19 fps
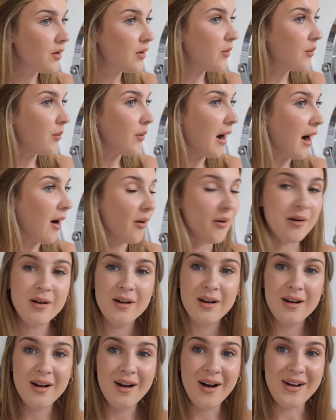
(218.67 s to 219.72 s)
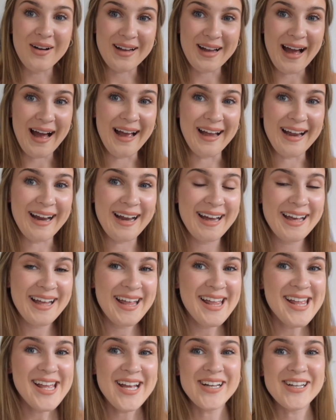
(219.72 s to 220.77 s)
Wow, okay.
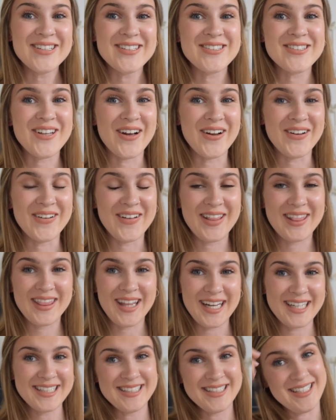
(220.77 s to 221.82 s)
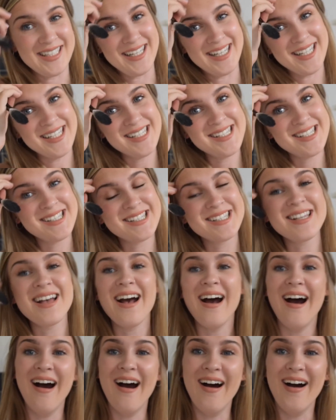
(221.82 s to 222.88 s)
So thank goodness.
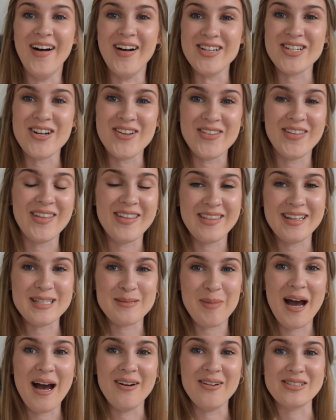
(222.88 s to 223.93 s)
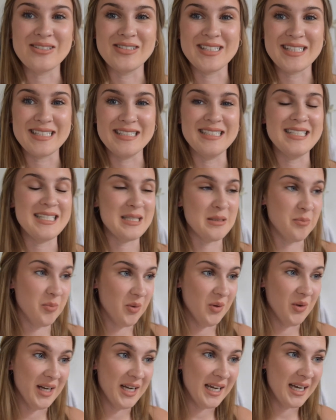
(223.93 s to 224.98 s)
I don't think this powder is going to
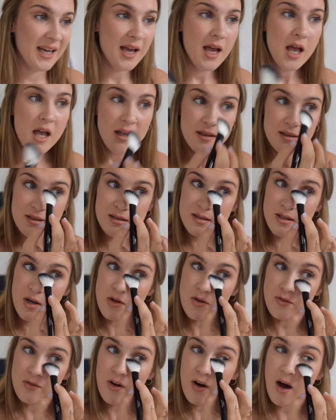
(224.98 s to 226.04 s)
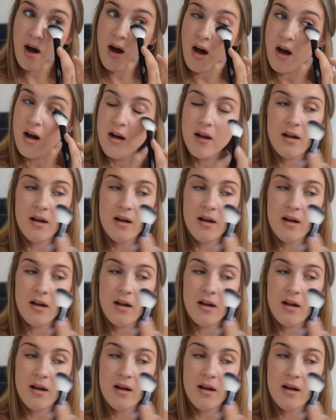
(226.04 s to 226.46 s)
disappoint. So far,